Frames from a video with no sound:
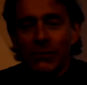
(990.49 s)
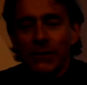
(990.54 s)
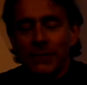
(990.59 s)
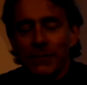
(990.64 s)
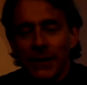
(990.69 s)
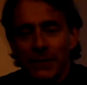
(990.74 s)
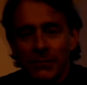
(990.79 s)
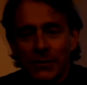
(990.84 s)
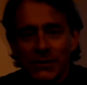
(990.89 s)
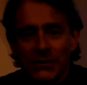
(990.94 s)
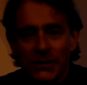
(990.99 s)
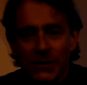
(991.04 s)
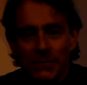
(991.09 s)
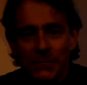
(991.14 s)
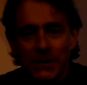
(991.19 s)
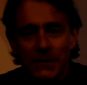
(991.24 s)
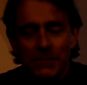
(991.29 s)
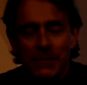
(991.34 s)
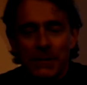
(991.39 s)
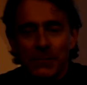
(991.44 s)
remember
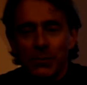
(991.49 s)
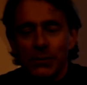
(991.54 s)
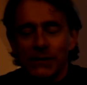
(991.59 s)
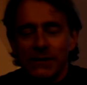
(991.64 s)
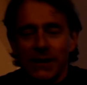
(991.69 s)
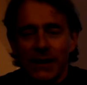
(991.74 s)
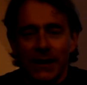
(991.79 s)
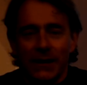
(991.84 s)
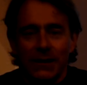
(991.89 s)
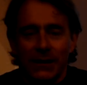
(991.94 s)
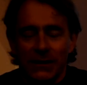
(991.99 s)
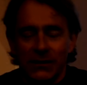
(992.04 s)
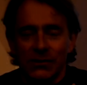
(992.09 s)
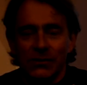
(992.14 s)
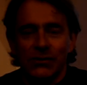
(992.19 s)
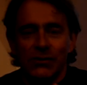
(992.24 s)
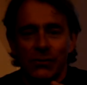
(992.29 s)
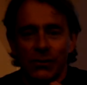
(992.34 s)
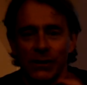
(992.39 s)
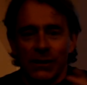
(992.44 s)
something, people would tie like a
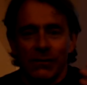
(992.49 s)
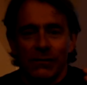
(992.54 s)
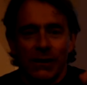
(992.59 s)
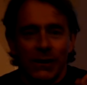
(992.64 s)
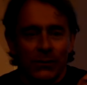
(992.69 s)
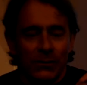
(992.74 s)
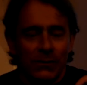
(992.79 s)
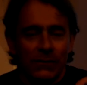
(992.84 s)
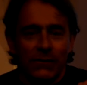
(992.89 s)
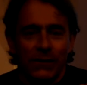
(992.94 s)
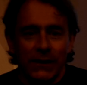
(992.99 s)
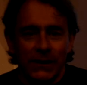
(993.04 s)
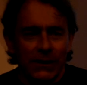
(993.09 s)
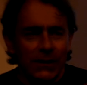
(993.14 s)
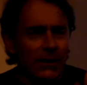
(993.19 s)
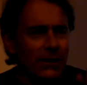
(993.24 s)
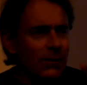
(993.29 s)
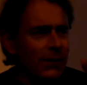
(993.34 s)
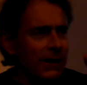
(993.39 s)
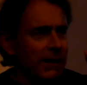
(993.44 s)
string around their finger.
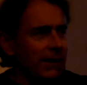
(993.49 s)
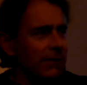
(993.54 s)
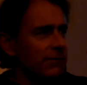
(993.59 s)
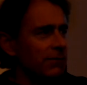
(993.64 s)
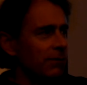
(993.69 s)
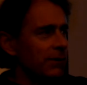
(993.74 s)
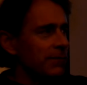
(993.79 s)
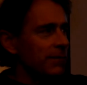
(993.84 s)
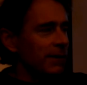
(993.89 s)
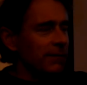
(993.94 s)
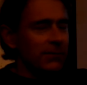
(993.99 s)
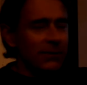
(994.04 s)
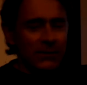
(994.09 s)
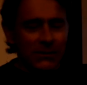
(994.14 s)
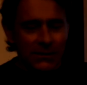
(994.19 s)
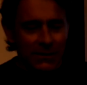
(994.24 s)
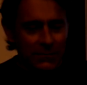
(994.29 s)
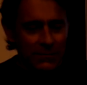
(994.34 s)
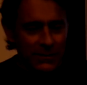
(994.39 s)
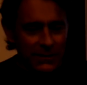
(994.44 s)
Oh, I have to remember
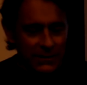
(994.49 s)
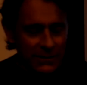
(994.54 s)
something.